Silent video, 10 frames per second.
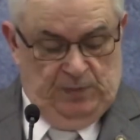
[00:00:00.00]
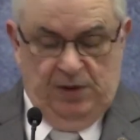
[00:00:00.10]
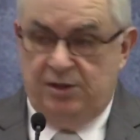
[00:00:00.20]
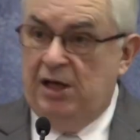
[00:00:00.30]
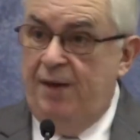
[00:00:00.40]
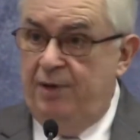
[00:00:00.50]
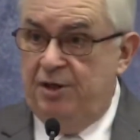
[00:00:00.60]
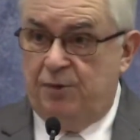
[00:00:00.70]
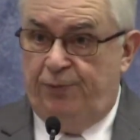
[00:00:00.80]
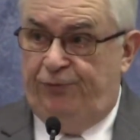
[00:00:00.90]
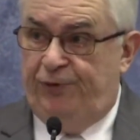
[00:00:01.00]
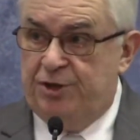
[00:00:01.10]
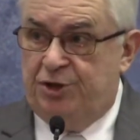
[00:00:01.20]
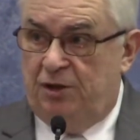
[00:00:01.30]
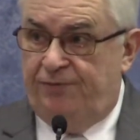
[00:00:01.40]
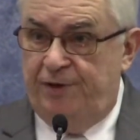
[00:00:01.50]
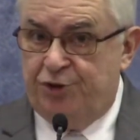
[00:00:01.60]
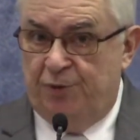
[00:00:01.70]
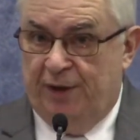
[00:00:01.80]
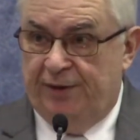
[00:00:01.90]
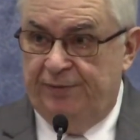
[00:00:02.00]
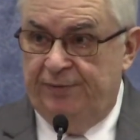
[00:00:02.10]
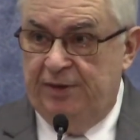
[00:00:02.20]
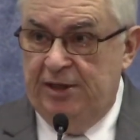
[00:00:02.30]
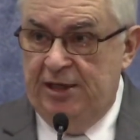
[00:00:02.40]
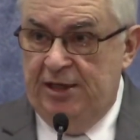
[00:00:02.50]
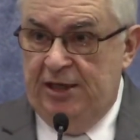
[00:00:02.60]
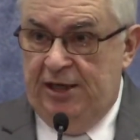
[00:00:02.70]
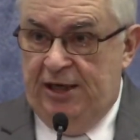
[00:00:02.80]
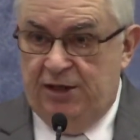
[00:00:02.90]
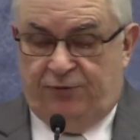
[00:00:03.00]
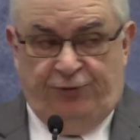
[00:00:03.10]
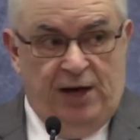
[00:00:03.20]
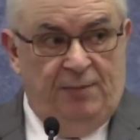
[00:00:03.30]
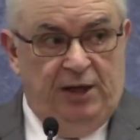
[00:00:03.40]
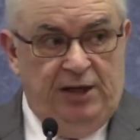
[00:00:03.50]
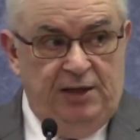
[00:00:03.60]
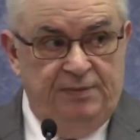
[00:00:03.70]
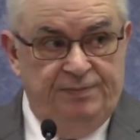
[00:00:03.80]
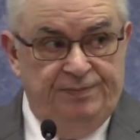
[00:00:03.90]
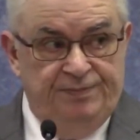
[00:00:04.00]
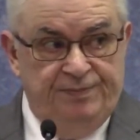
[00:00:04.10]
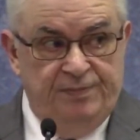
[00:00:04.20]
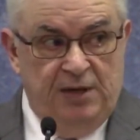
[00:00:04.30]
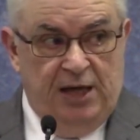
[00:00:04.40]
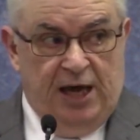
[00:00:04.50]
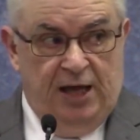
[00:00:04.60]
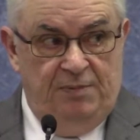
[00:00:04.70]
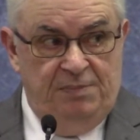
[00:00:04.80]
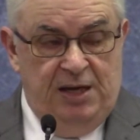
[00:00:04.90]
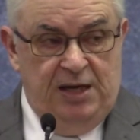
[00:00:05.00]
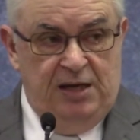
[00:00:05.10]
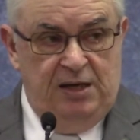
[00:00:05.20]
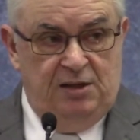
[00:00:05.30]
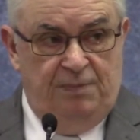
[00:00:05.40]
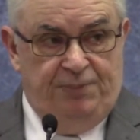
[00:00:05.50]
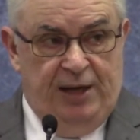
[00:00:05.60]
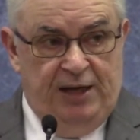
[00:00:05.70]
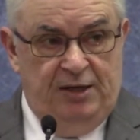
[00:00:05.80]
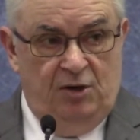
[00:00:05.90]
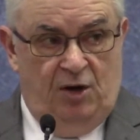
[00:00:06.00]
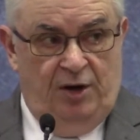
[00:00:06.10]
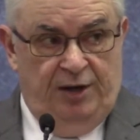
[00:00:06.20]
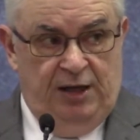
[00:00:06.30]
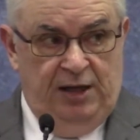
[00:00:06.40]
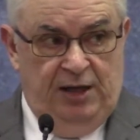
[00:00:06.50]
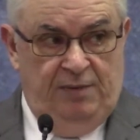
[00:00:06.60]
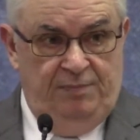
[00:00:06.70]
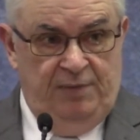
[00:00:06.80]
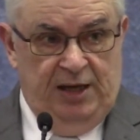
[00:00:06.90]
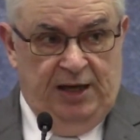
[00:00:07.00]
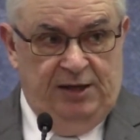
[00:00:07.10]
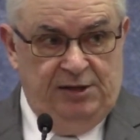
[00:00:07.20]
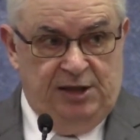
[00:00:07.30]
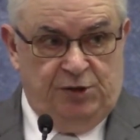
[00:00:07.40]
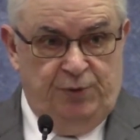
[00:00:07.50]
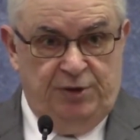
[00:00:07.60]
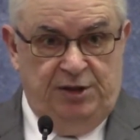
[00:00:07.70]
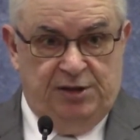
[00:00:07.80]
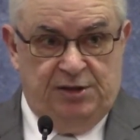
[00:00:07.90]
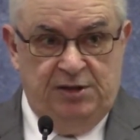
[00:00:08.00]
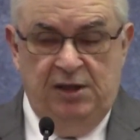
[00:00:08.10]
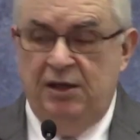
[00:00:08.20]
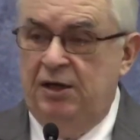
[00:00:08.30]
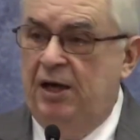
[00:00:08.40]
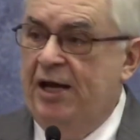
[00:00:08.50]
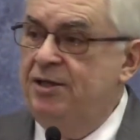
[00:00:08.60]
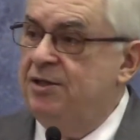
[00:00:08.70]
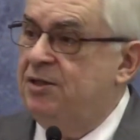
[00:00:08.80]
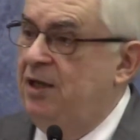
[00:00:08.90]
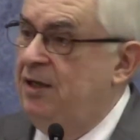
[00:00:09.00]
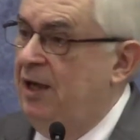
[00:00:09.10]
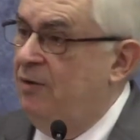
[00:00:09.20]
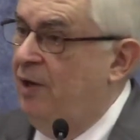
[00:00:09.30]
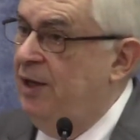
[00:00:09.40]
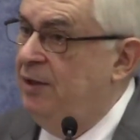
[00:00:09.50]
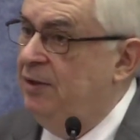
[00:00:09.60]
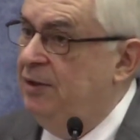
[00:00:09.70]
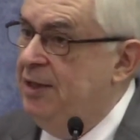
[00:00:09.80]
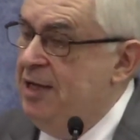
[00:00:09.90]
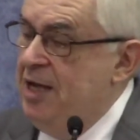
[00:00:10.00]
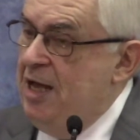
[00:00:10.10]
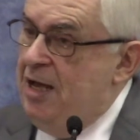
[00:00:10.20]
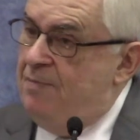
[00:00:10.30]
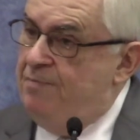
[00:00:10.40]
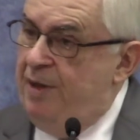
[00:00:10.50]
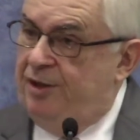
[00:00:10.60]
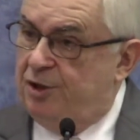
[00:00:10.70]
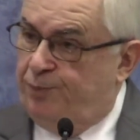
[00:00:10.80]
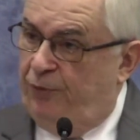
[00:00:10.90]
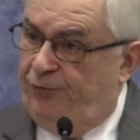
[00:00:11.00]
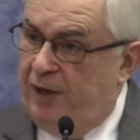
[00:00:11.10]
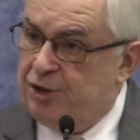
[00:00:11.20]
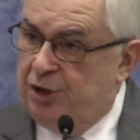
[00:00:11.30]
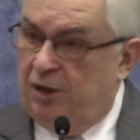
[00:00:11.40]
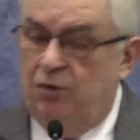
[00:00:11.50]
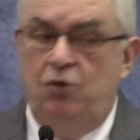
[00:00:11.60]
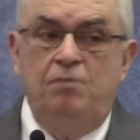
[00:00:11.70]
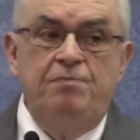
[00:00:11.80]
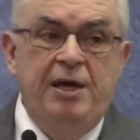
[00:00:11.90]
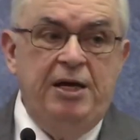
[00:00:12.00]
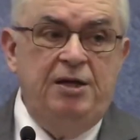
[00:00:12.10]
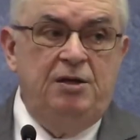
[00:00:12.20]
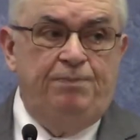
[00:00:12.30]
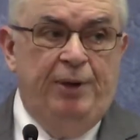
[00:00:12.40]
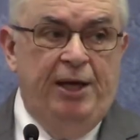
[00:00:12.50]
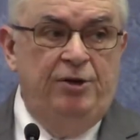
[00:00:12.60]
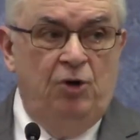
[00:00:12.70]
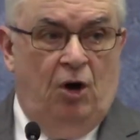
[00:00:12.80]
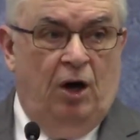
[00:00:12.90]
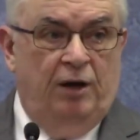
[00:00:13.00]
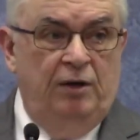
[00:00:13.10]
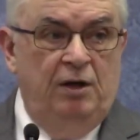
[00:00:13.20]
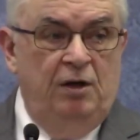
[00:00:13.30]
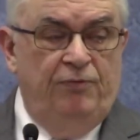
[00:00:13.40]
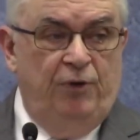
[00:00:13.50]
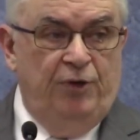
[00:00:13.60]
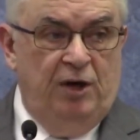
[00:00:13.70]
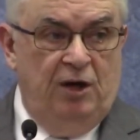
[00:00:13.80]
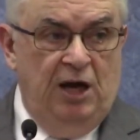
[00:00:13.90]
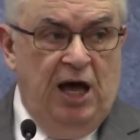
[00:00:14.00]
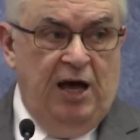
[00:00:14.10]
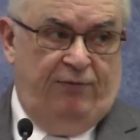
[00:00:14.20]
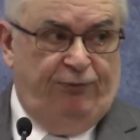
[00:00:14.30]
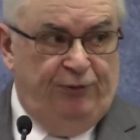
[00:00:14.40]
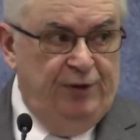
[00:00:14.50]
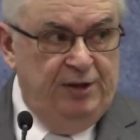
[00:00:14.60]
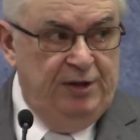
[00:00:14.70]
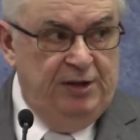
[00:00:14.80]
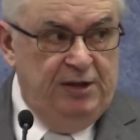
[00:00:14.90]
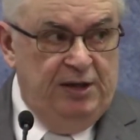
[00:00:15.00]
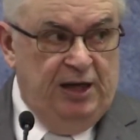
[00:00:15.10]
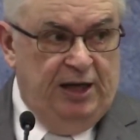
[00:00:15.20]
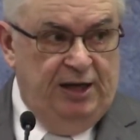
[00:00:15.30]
Simon is a professional fisherman. His family and many depend on him and his expertise. Did I just say that right? This professional who many depend on for their life and